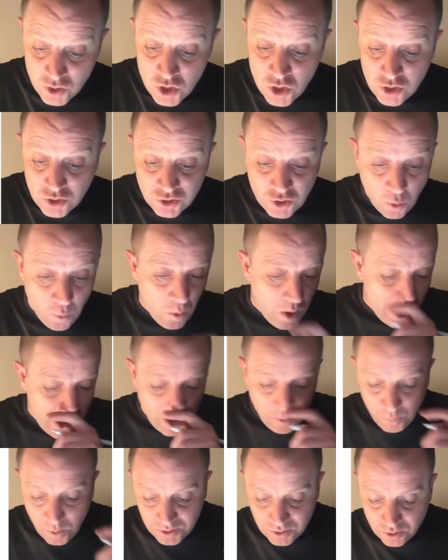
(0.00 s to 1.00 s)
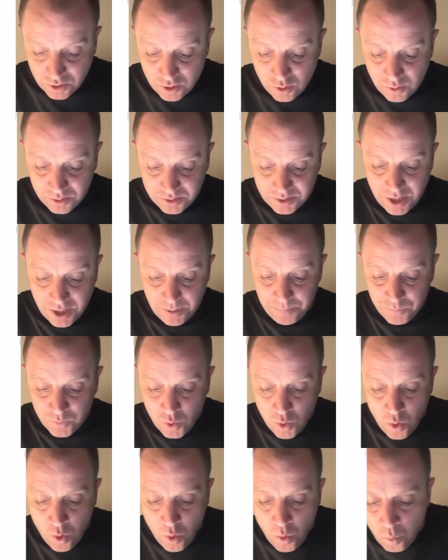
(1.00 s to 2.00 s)
So I want you to note there,
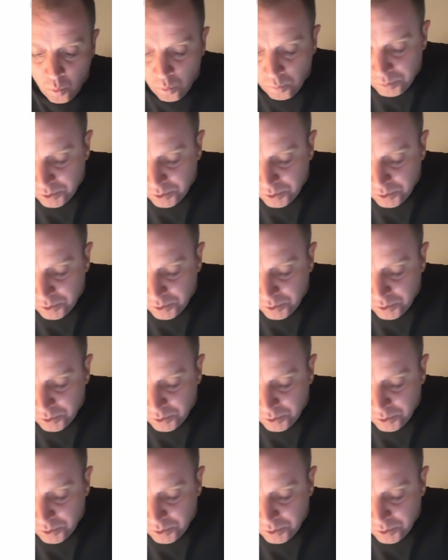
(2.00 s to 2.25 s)
put a